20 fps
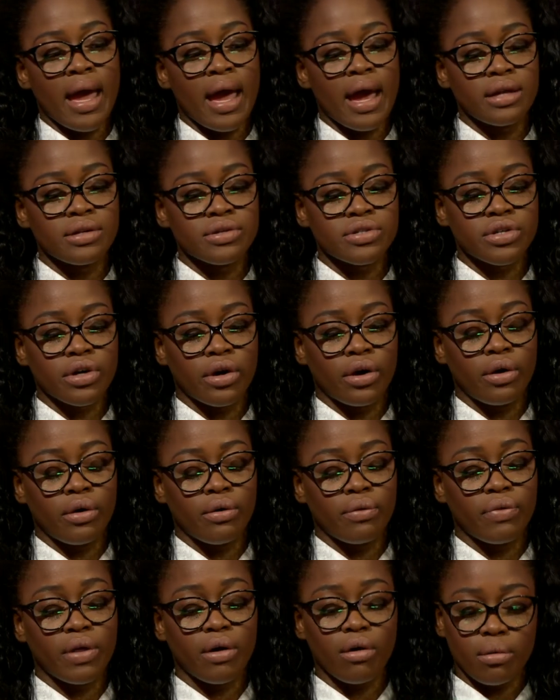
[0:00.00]
And
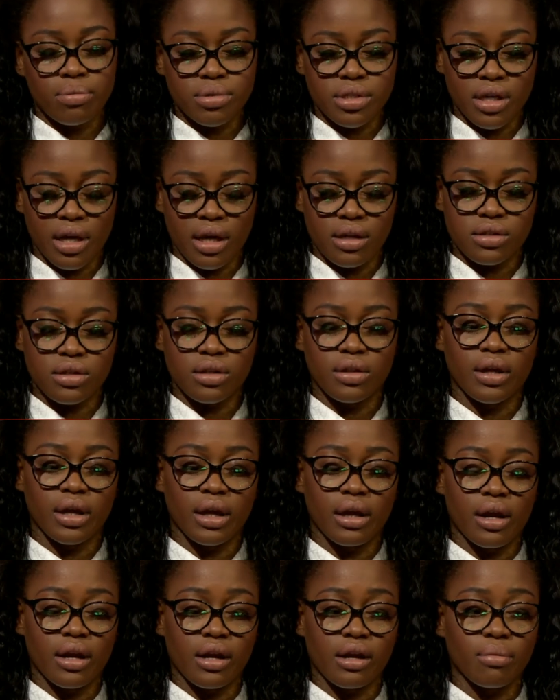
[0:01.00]
so they were upset, so
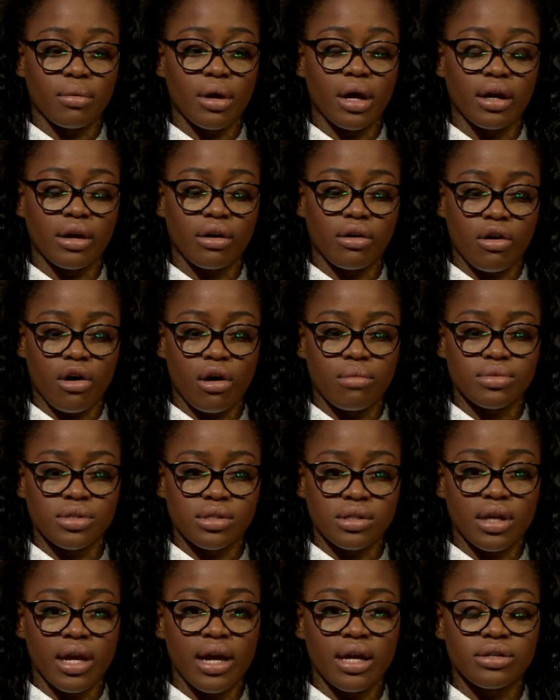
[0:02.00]
they ended up cutting her arms
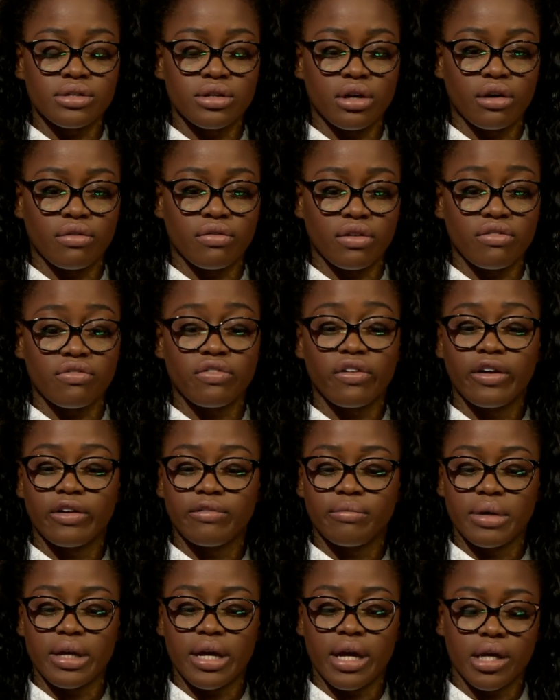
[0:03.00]
and legs off in front
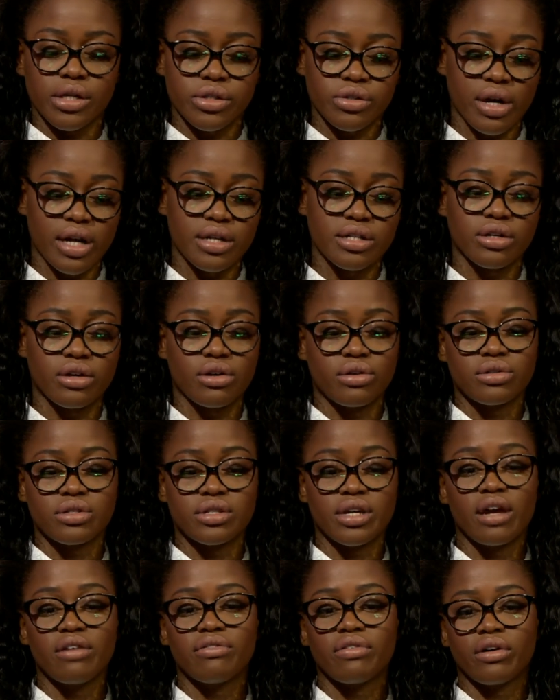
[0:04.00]
of me, and I tried to go
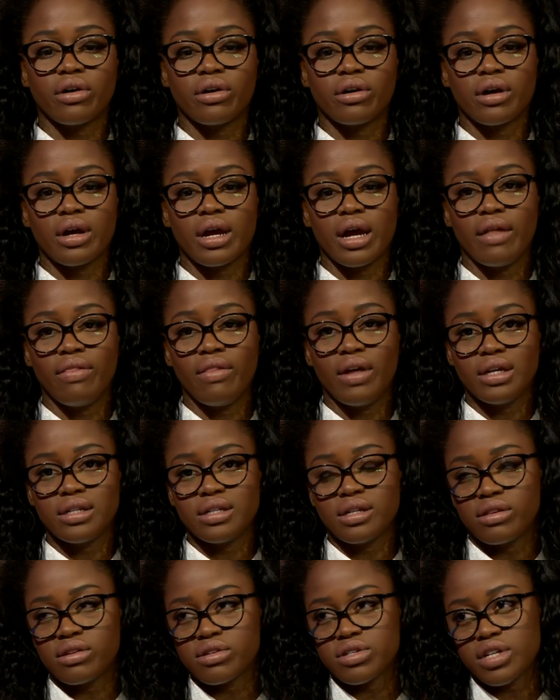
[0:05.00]
save her, and they
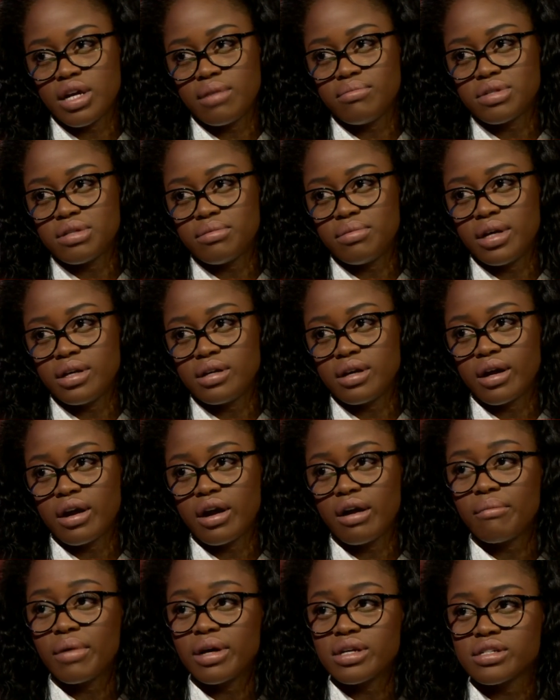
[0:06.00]
did the same to me and
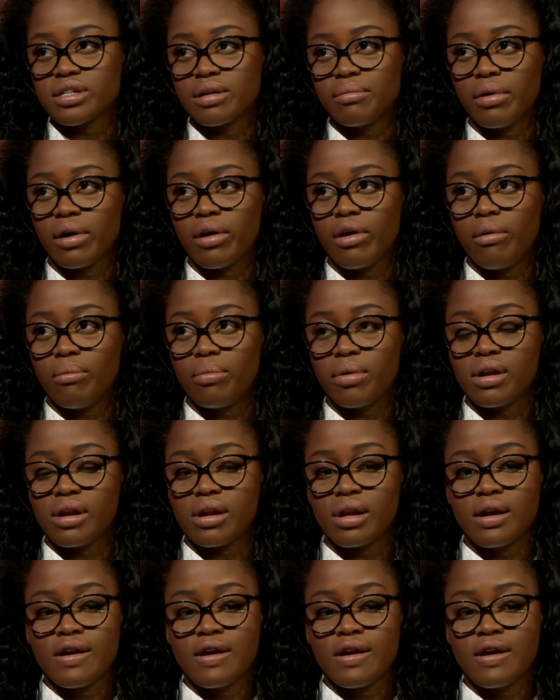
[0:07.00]
cut my stomach open.